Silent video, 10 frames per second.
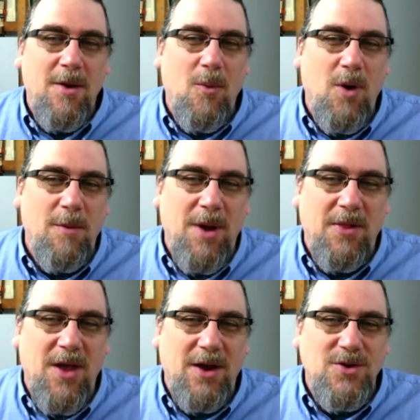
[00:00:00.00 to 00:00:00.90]
one of my
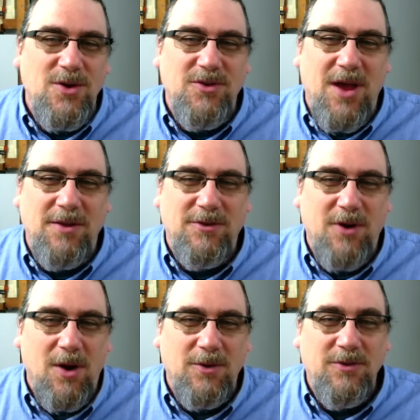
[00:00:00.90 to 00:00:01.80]
lectures on
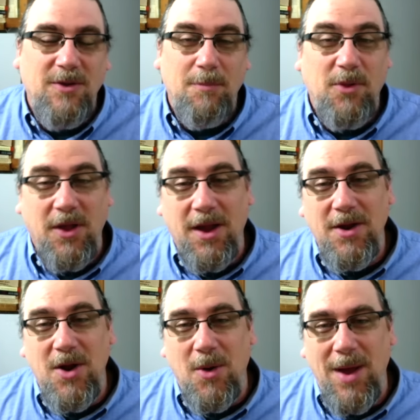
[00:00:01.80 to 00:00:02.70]
Sartre's
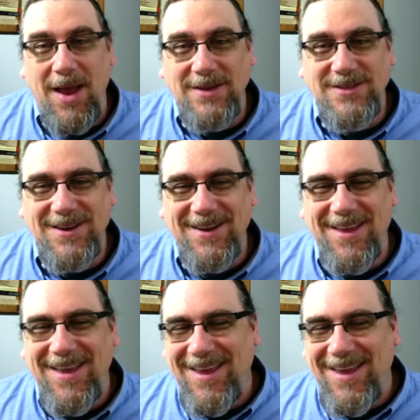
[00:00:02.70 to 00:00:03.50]
play No Exit.